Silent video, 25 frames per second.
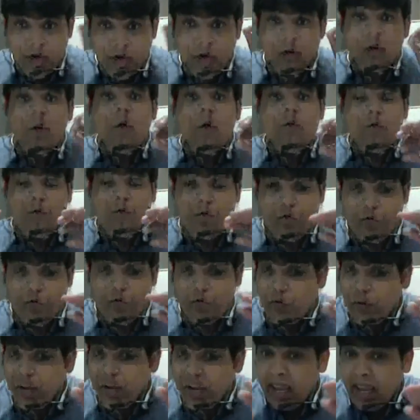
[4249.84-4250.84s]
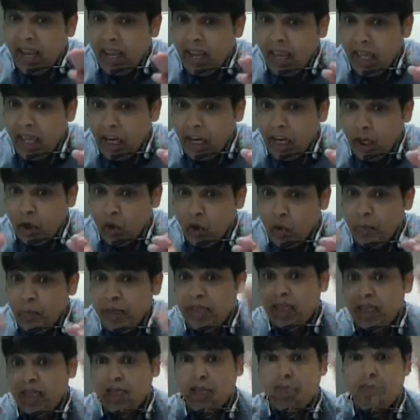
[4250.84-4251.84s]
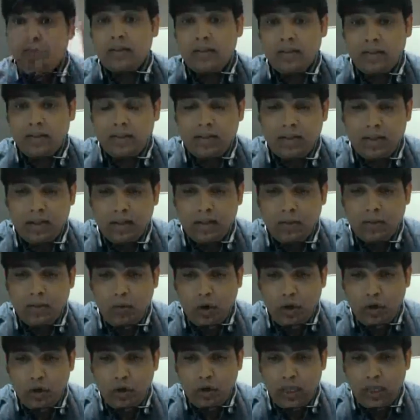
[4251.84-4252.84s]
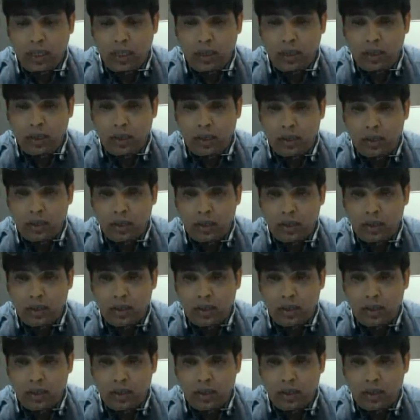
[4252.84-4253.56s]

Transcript: sounding fair to me. What do you say?